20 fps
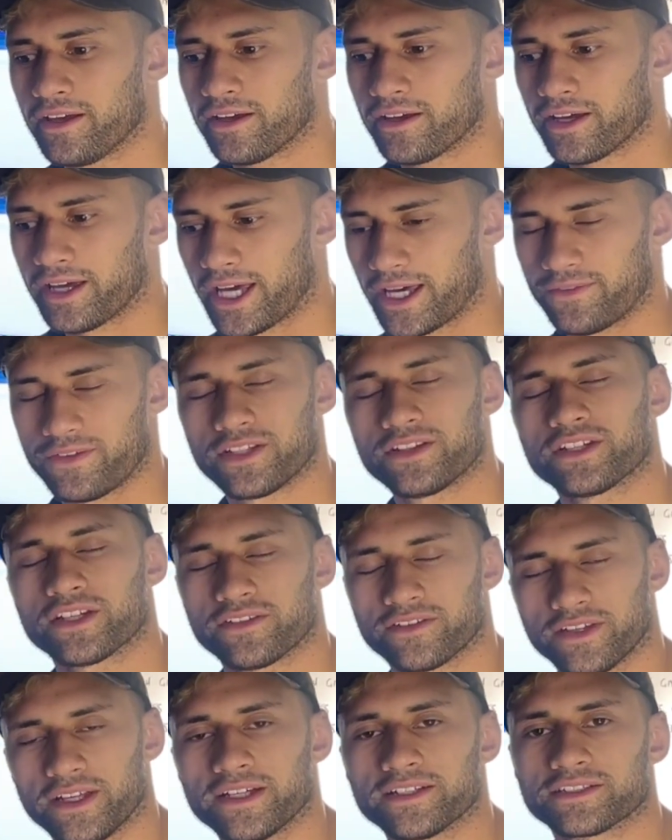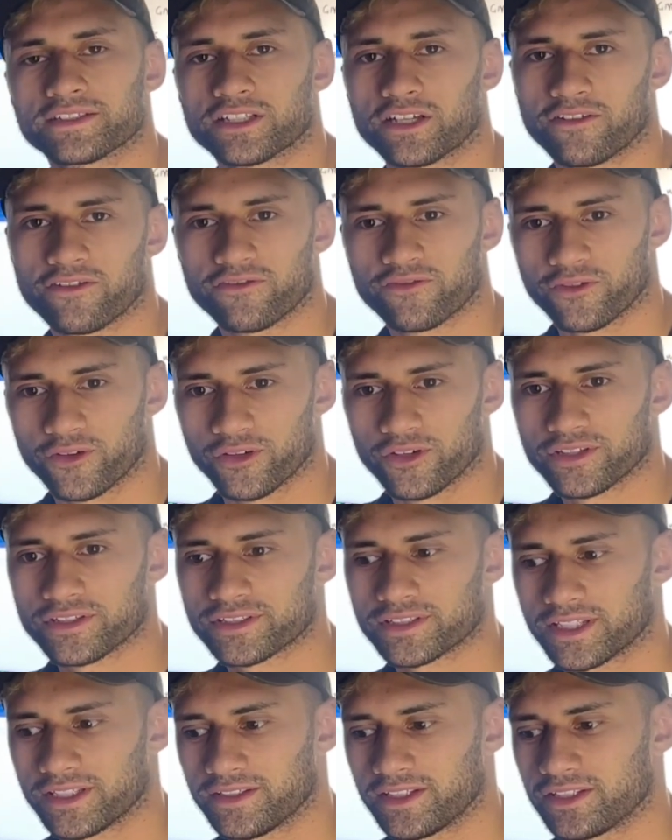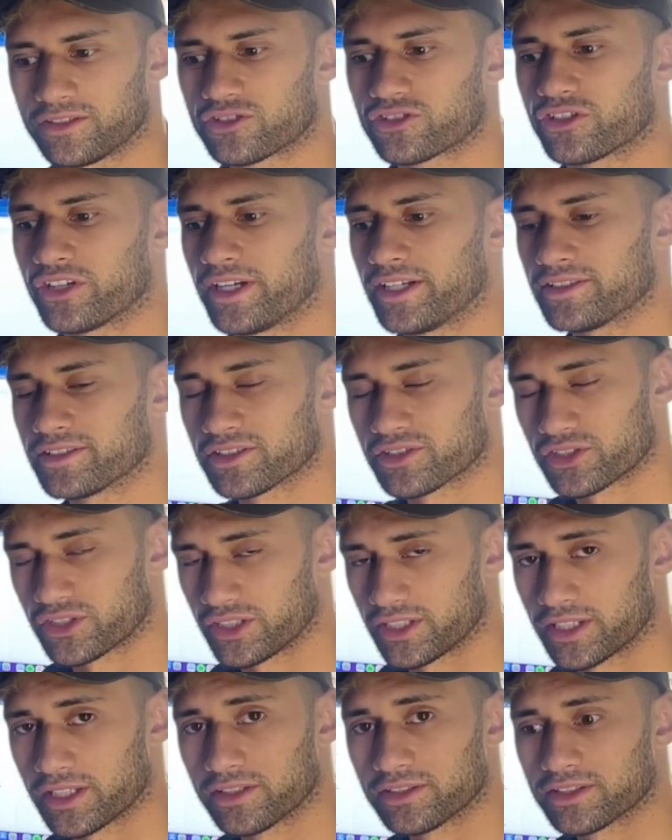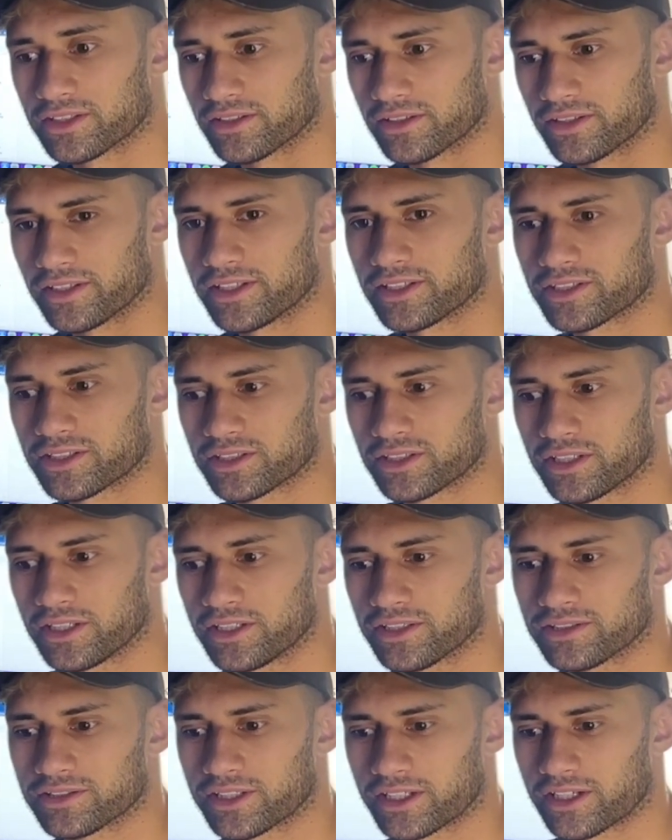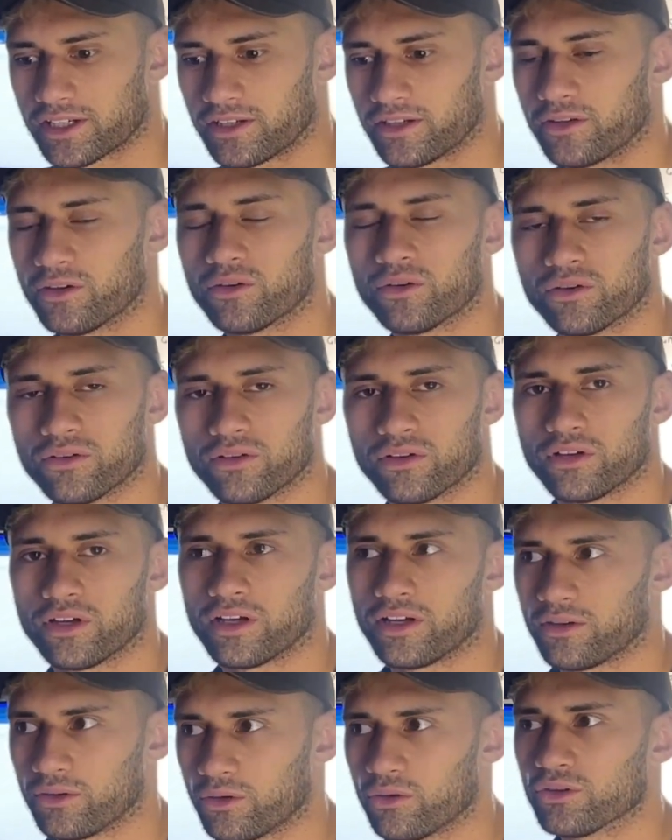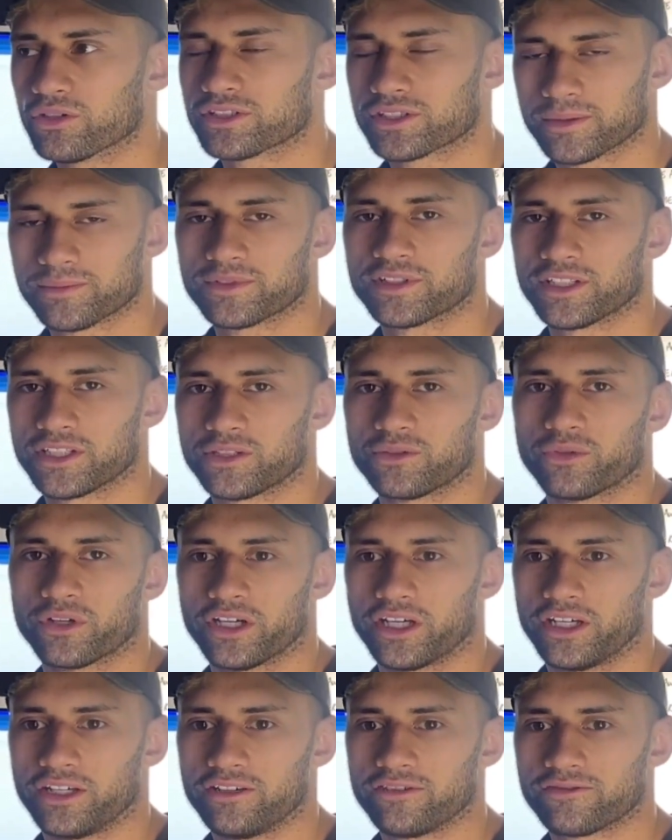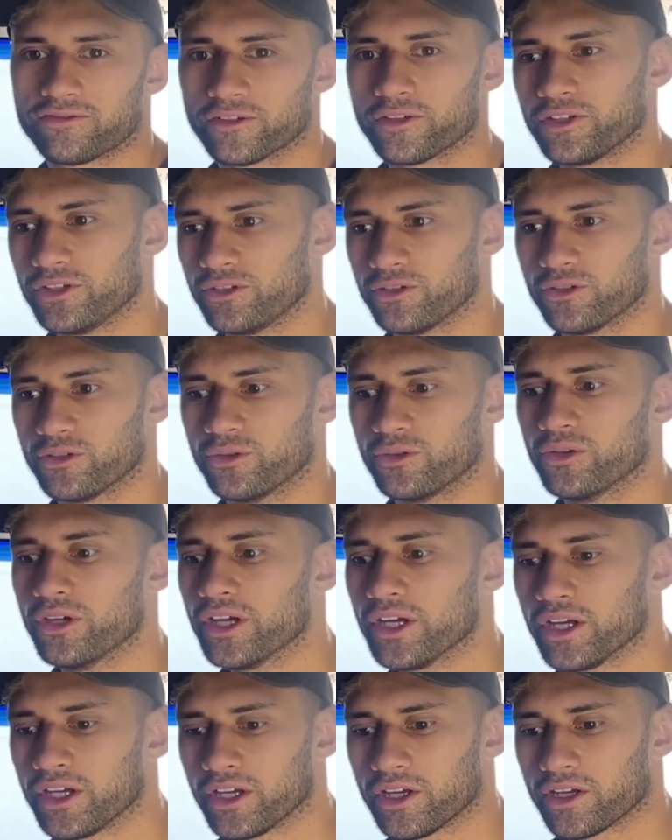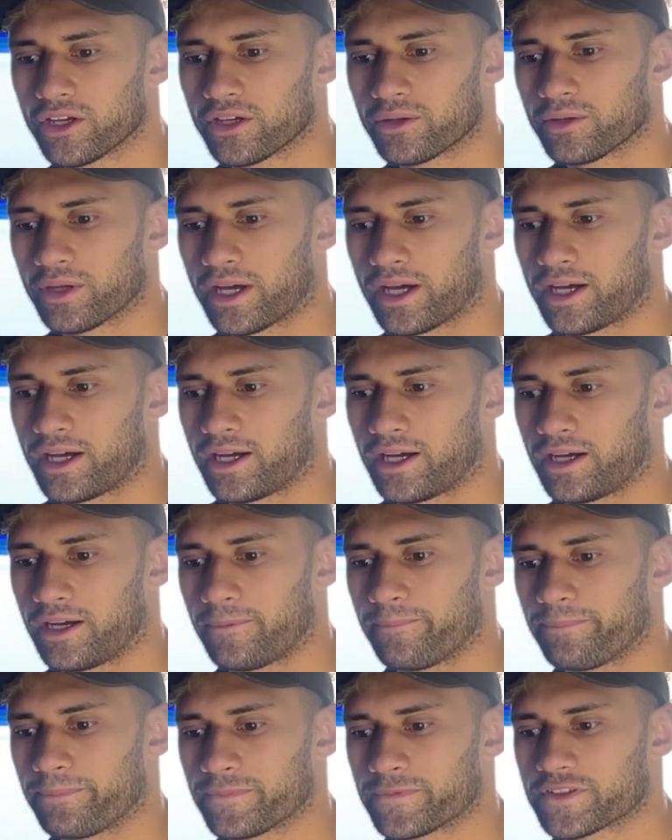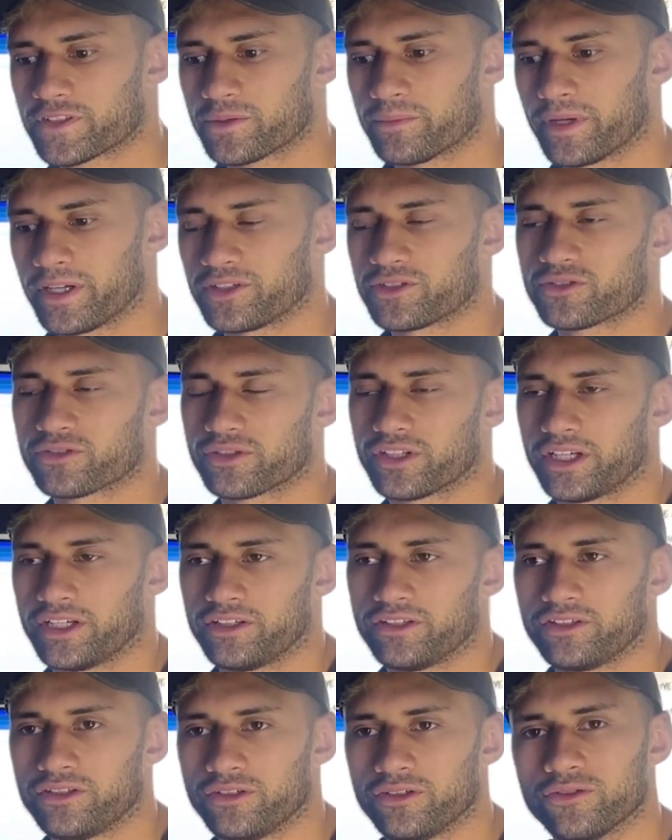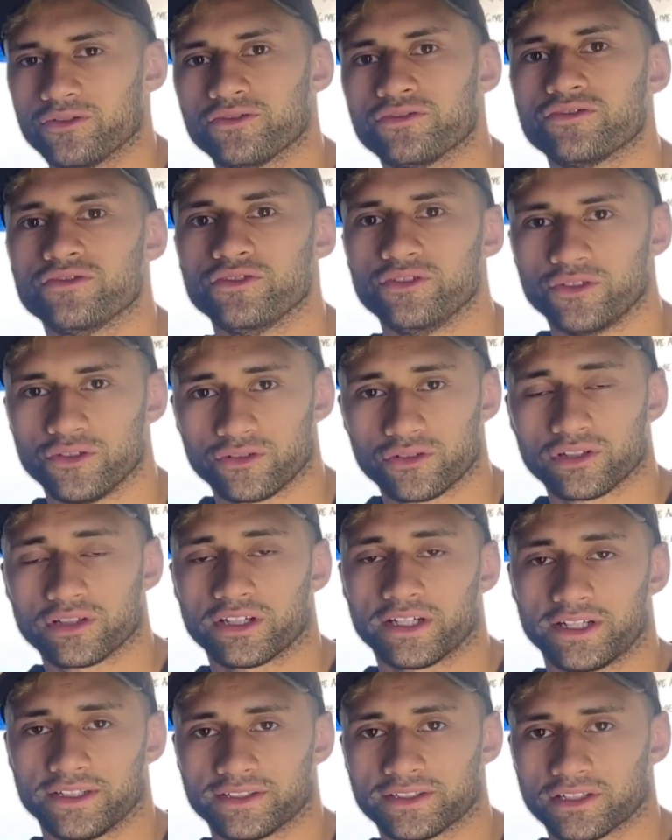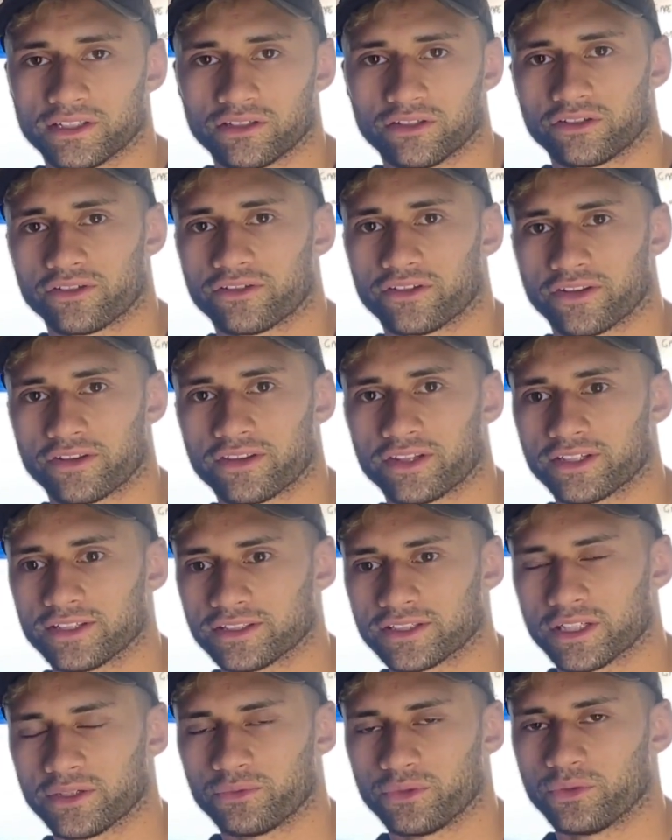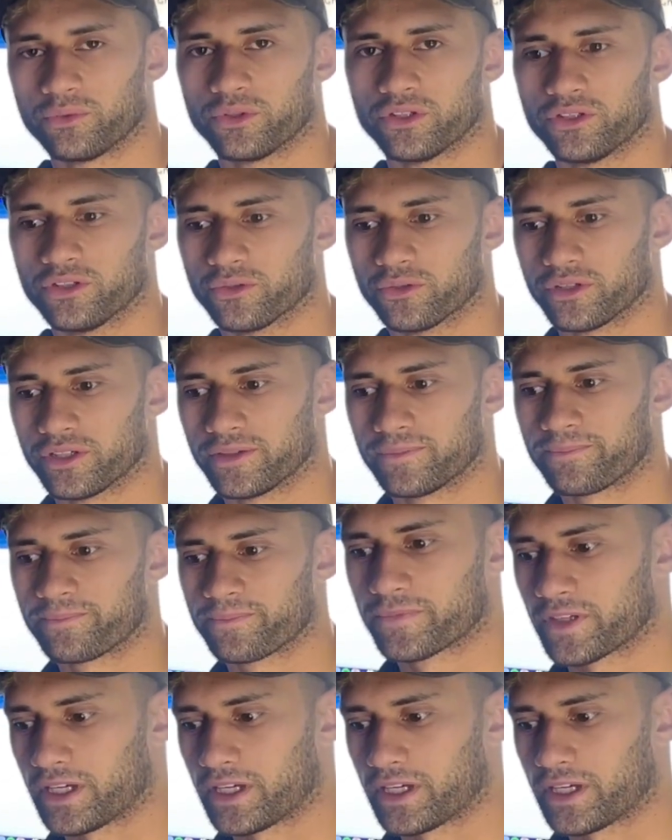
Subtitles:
having done that stuff first and then transitioning into this is like an awesome segue for you to make sure that you utilize a lot of the things that we were doing.